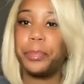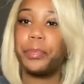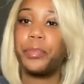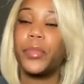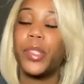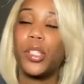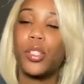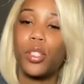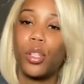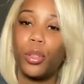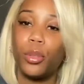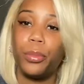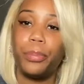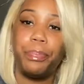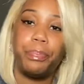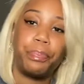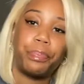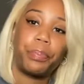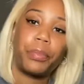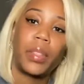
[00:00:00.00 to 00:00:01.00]
so
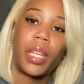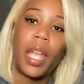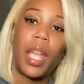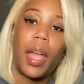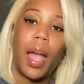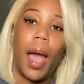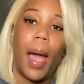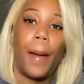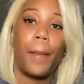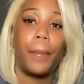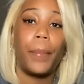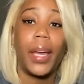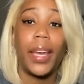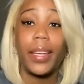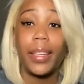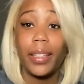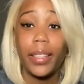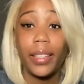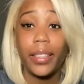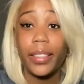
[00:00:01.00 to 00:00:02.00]
I'm
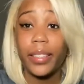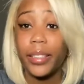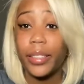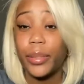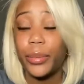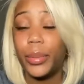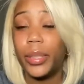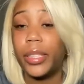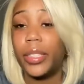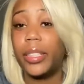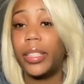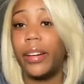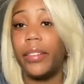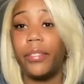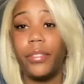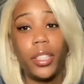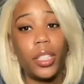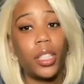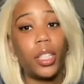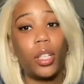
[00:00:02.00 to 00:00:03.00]
back here with a
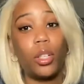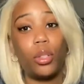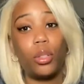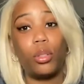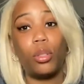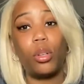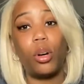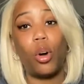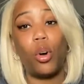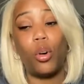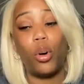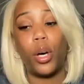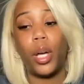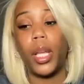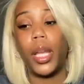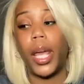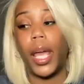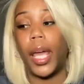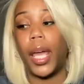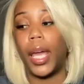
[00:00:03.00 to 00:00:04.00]
video
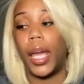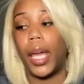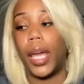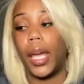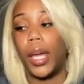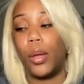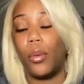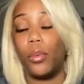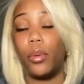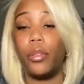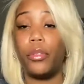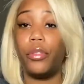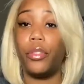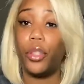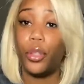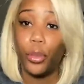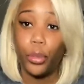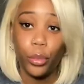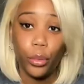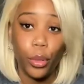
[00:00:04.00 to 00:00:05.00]
on a
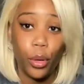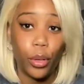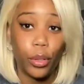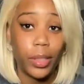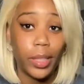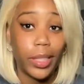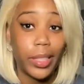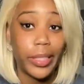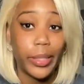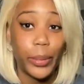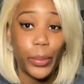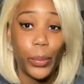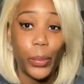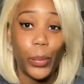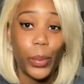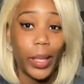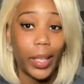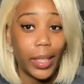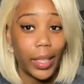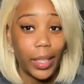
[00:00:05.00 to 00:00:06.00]
review on this
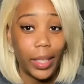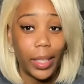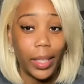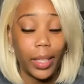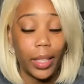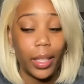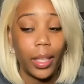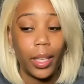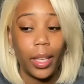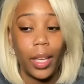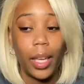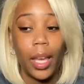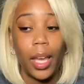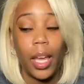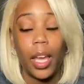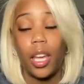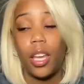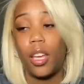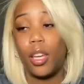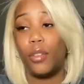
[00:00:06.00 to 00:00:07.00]
wig.
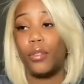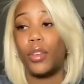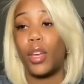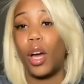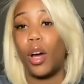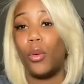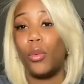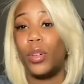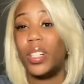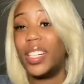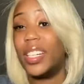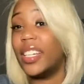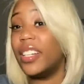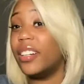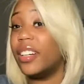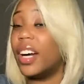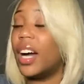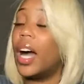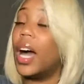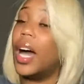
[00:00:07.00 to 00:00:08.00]
If y'all want to hear
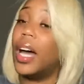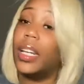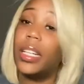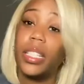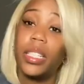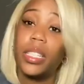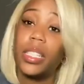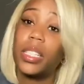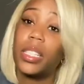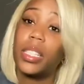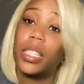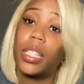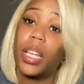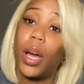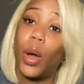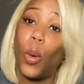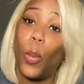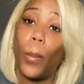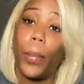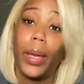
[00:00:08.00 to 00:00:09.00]
an honest
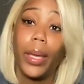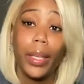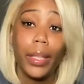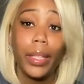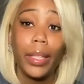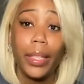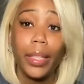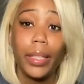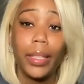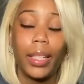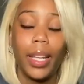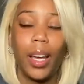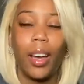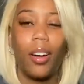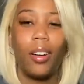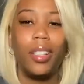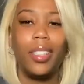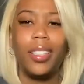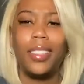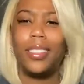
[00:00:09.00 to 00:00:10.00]
opinion,
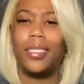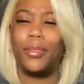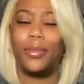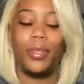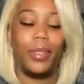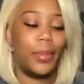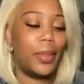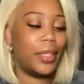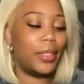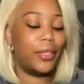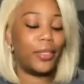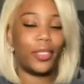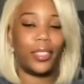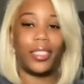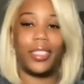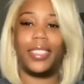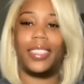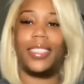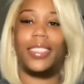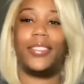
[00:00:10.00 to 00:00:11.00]
all this, what am I doing
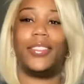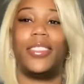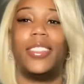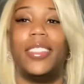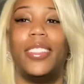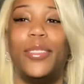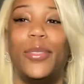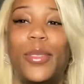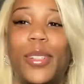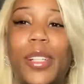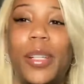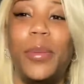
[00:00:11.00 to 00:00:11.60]
all this for? What am